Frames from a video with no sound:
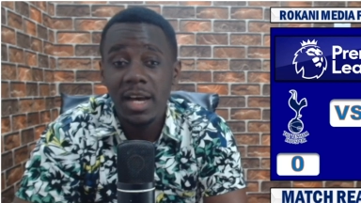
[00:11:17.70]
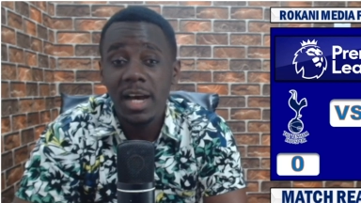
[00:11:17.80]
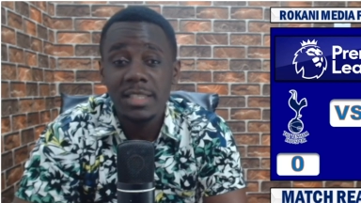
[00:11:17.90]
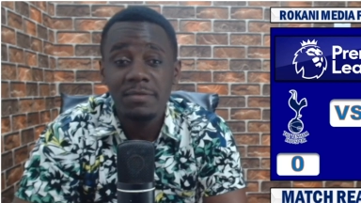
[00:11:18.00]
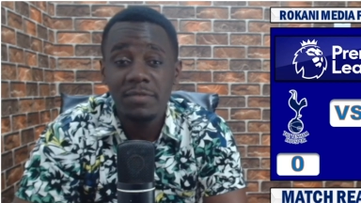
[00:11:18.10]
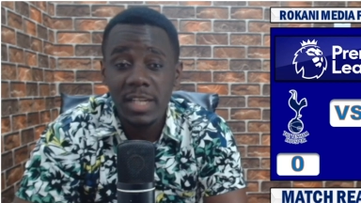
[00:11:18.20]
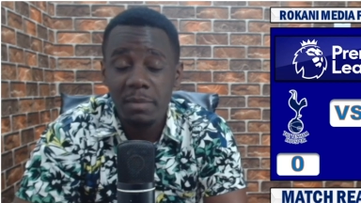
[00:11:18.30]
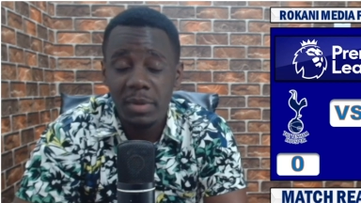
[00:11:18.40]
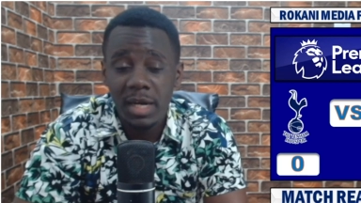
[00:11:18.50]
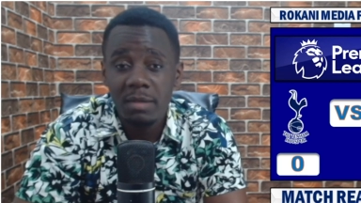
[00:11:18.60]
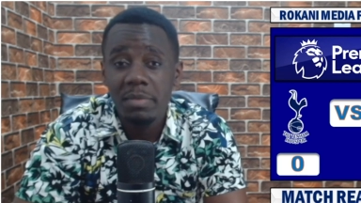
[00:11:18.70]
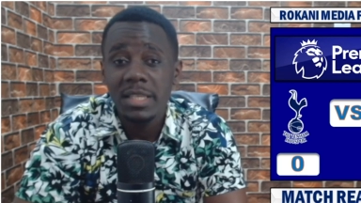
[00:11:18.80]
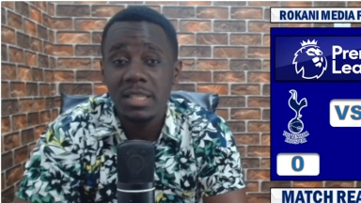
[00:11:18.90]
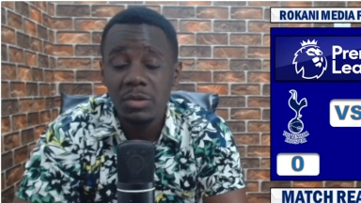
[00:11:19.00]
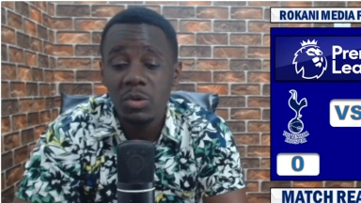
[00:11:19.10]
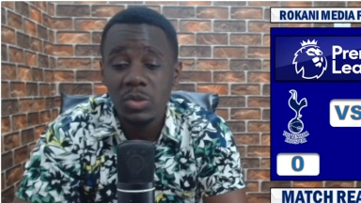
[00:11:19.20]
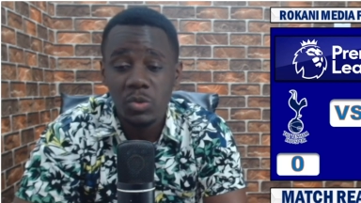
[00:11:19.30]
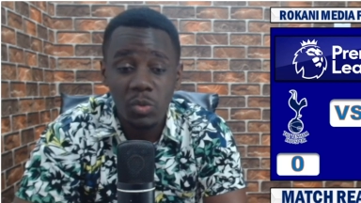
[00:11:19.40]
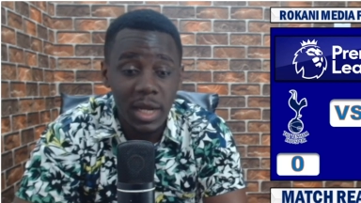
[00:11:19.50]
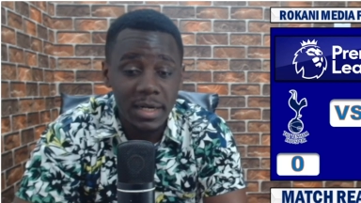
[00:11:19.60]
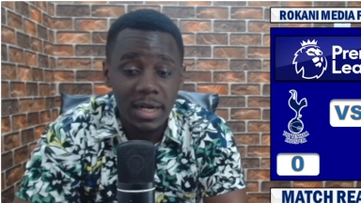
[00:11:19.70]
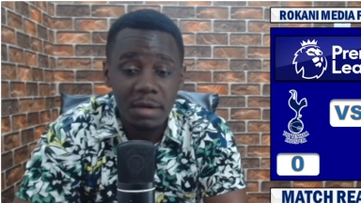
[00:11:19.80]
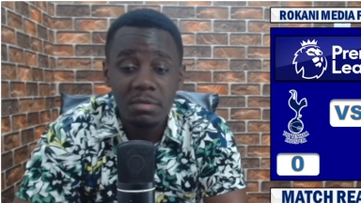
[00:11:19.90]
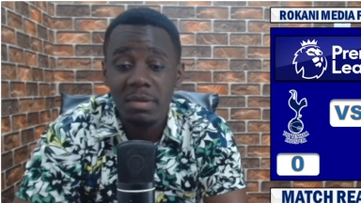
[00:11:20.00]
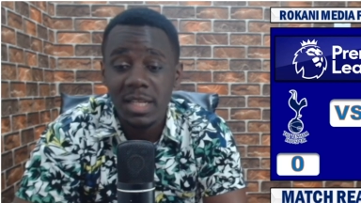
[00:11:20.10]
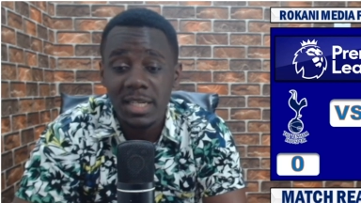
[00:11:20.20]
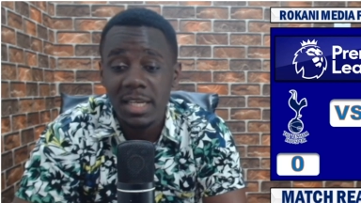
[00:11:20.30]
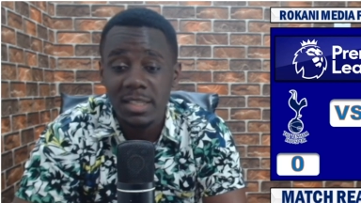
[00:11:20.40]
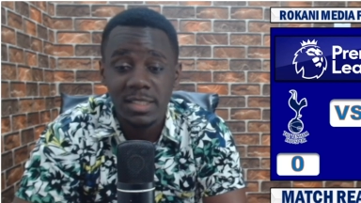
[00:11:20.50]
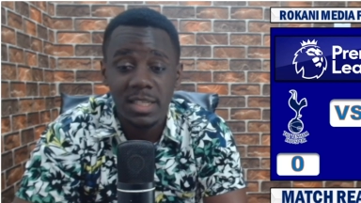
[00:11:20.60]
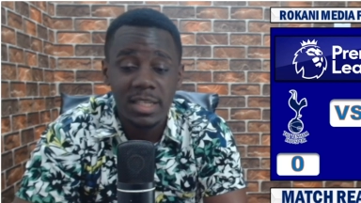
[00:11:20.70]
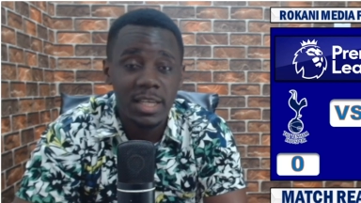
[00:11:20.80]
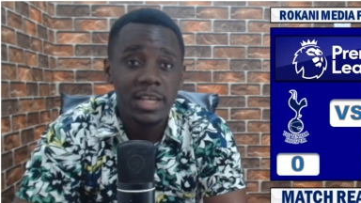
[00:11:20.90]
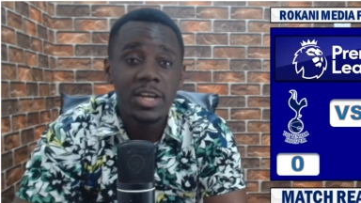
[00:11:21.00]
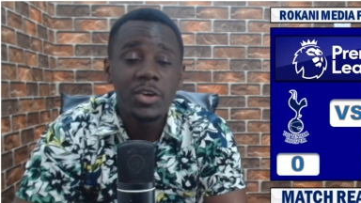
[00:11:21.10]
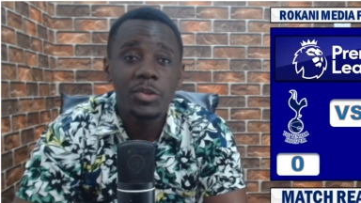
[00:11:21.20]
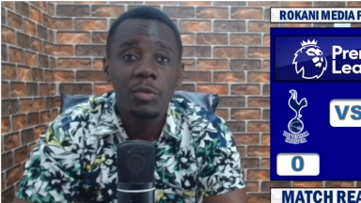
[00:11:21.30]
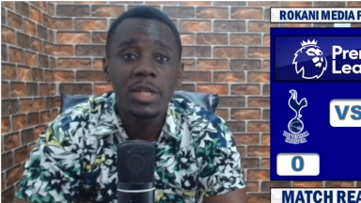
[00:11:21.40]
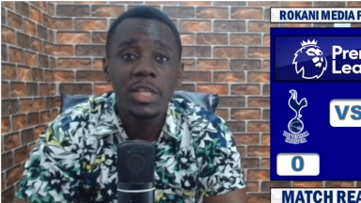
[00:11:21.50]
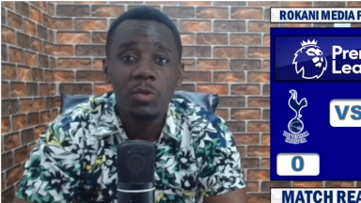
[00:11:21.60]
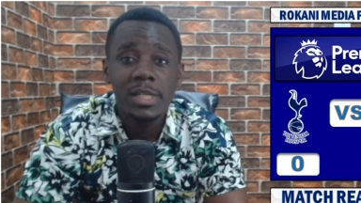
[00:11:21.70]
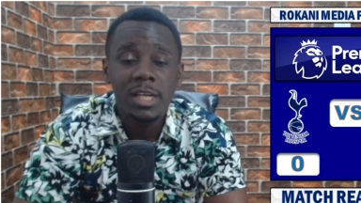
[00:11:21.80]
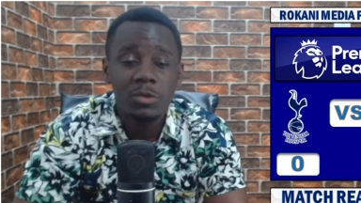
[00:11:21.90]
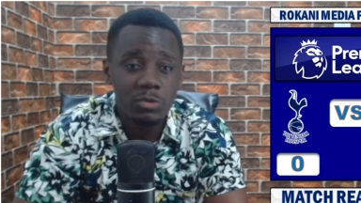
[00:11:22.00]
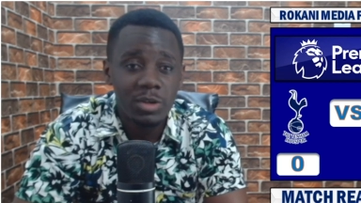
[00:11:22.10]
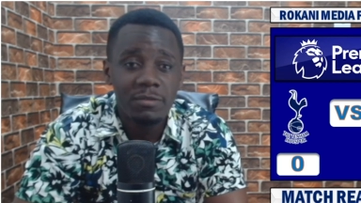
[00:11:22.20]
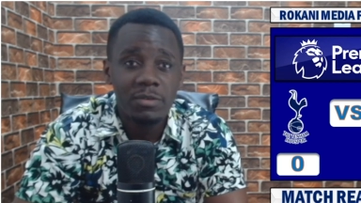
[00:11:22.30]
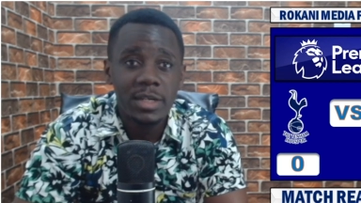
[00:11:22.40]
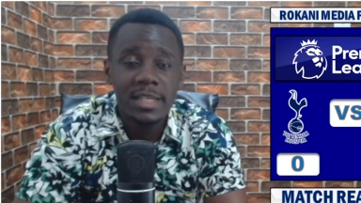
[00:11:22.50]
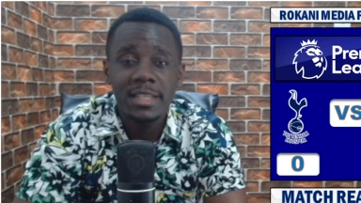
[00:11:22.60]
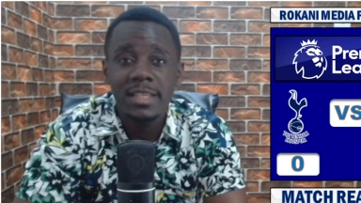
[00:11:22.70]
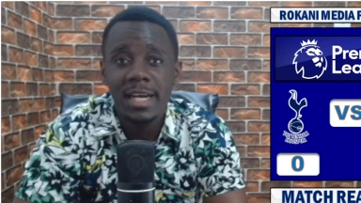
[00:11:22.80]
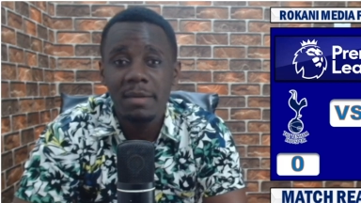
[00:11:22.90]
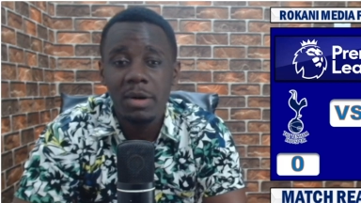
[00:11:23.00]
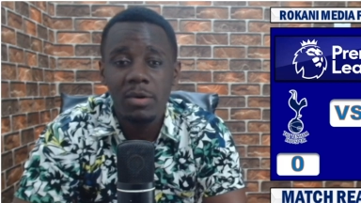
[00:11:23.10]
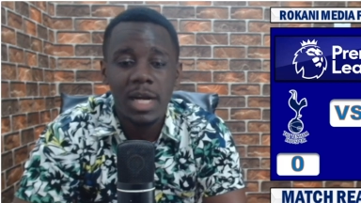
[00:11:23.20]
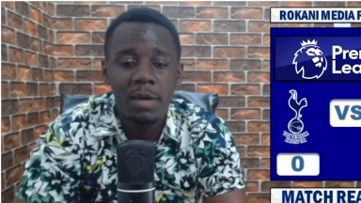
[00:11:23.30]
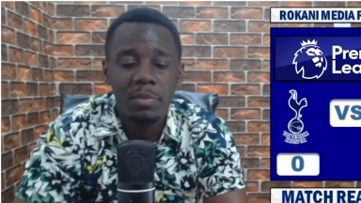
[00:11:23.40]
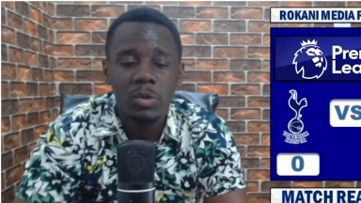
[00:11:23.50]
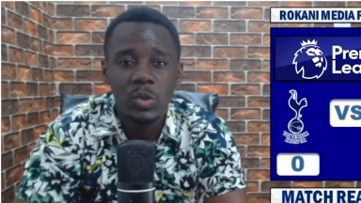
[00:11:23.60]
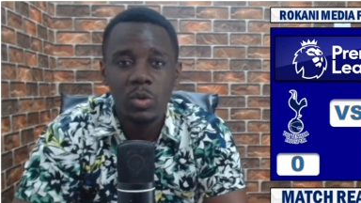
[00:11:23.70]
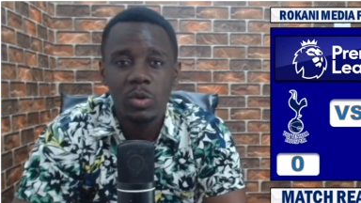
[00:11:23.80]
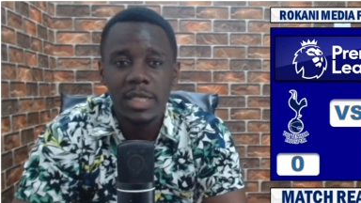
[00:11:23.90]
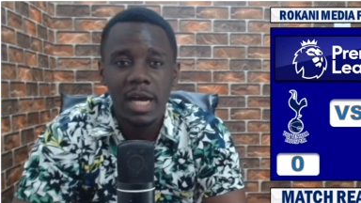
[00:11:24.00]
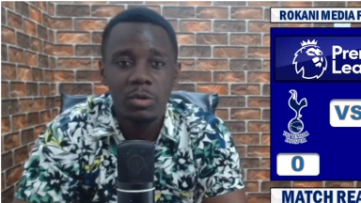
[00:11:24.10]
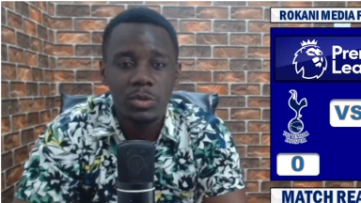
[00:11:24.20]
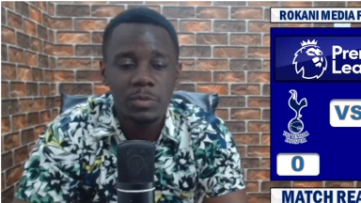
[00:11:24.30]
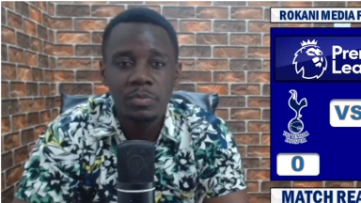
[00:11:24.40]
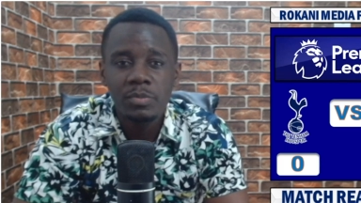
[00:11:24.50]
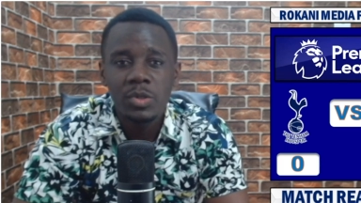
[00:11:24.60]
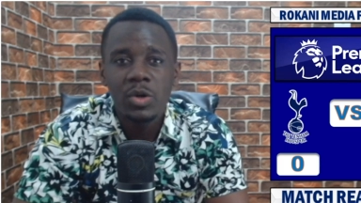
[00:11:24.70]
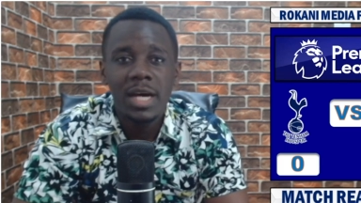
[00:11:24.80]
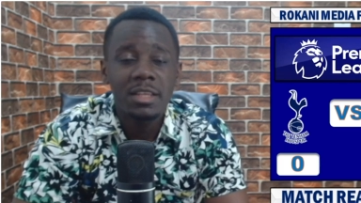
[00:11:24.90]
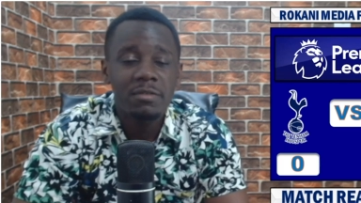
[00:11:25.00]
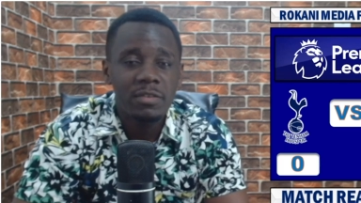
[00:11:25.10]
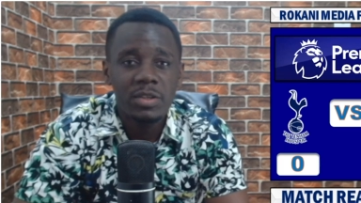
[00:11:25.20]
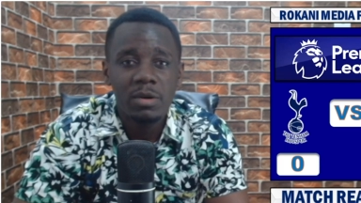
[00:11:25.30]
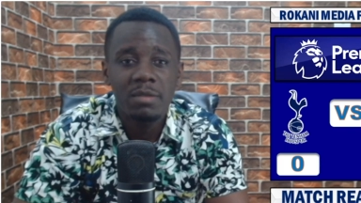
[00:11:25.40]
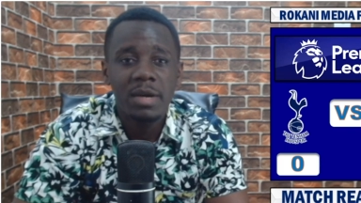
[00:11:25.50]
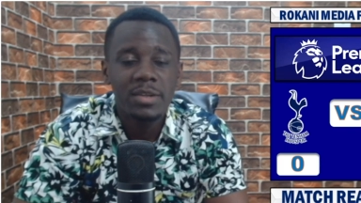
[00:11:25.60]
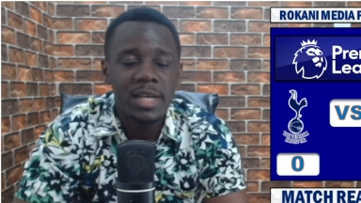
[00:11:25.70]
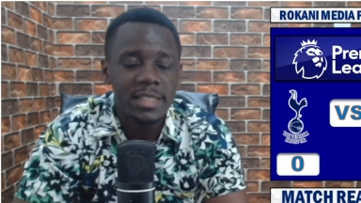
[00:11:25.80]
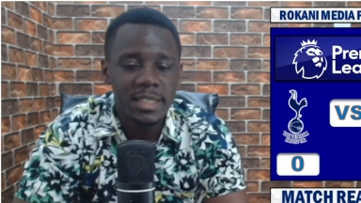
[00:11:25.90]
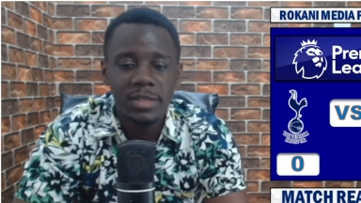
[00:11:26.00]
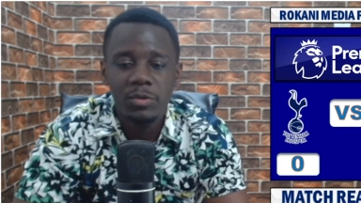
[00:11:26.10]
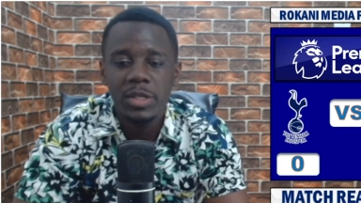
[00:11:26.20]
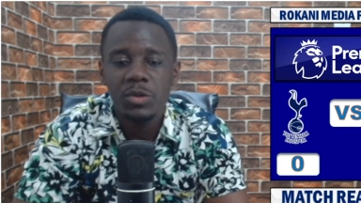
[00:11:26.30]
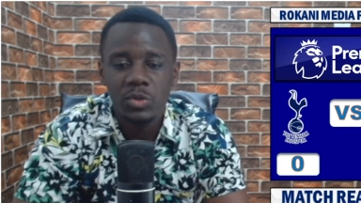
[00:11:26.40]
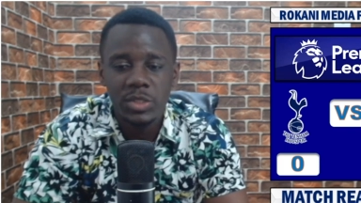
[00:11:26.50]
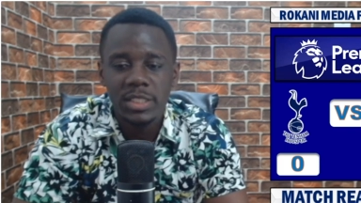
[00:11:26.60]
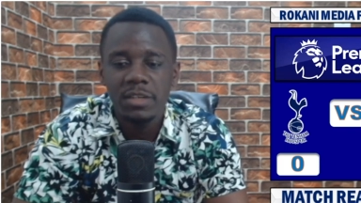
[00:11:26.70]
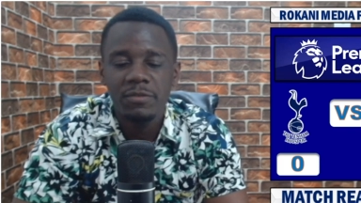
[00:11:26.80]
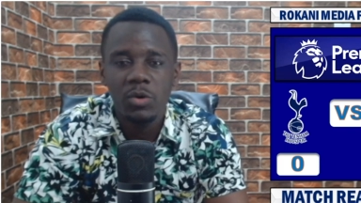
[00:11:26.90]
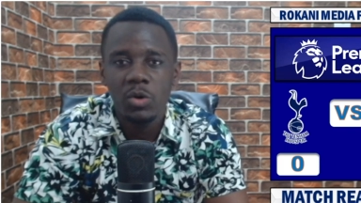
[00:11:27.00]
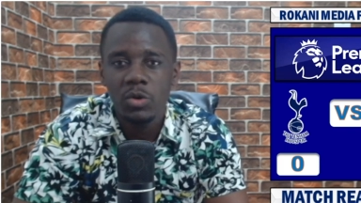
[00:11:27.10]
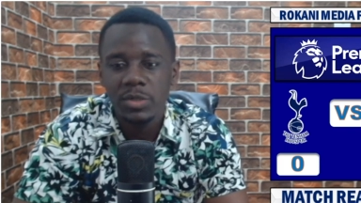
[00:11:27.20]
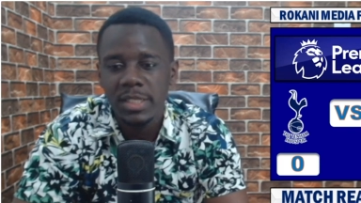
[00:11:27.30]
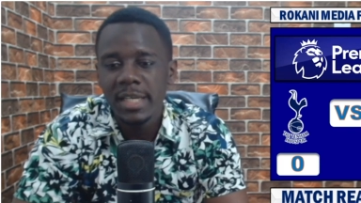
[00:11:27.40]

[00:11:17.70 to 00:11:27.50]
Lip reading: at Villa Park by 3-1. I remember that like yesterday. Though when he went at Old Trafford in the Carabao Cup, he was knocked out at the fifth round by United when he conceded 4 goals